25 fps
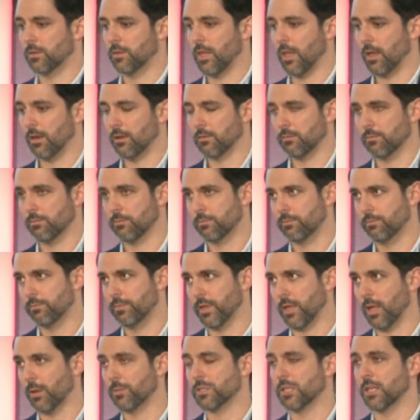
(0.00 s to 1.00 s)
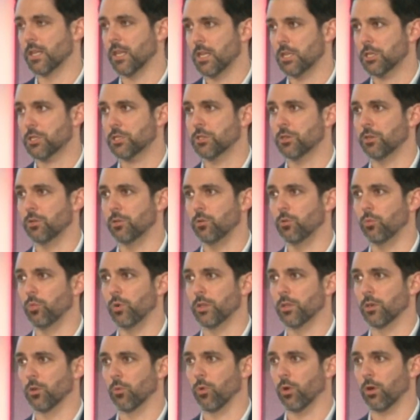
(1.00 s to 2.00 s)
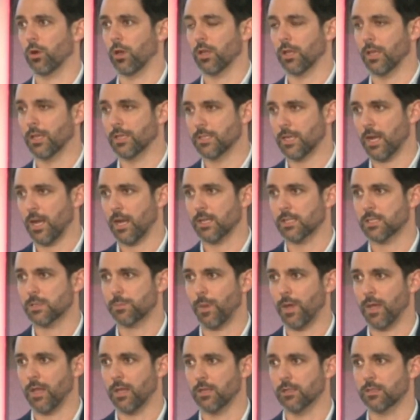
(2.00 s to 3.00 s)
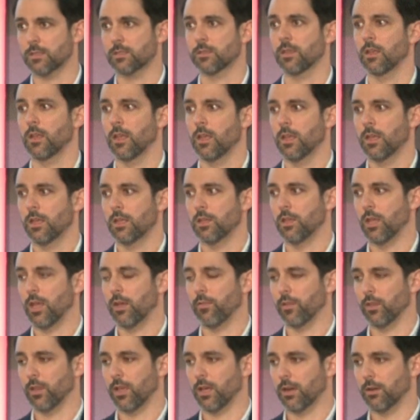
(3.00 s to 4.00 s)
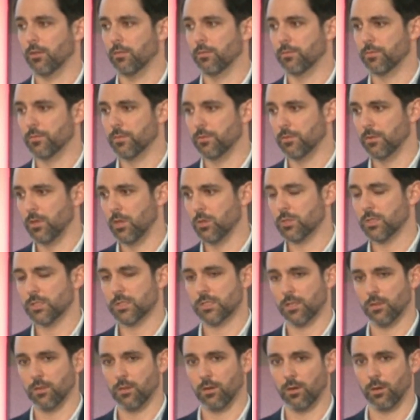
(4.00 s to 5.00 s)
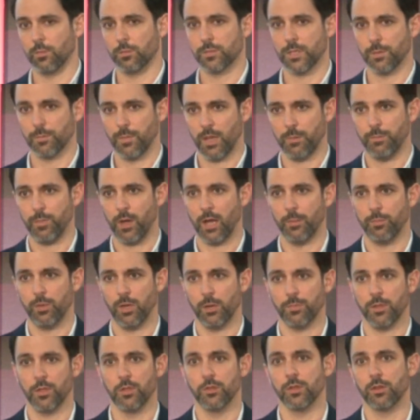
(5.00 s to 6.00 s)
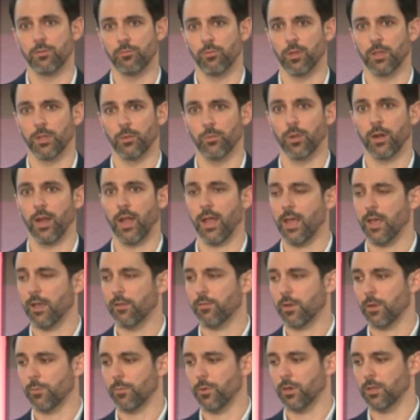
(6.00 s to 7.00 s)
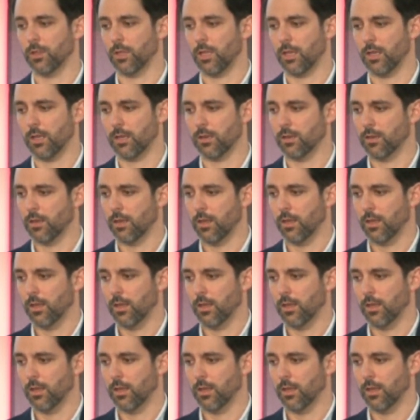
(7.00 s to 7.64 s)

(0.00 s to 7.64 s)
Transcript: That becomes an issue when you're working in tight space. You have a lot of nuisance alarms that may pop up that you didn't really want to have come online.